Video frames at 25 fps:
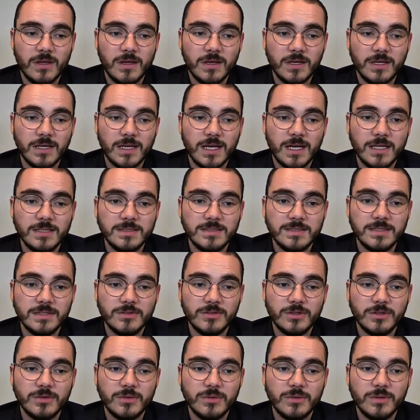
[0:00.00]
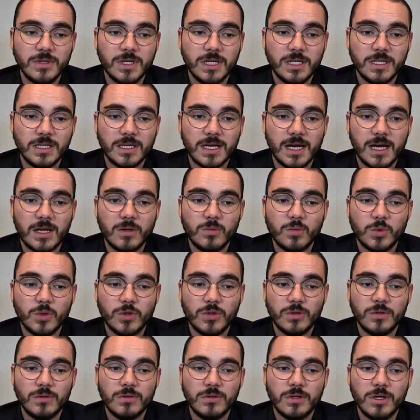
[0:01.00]
CAN 0 and CAN
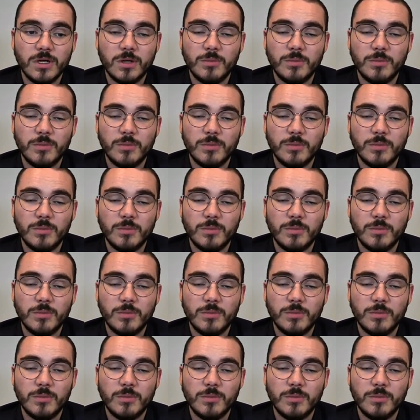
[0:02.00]
1 are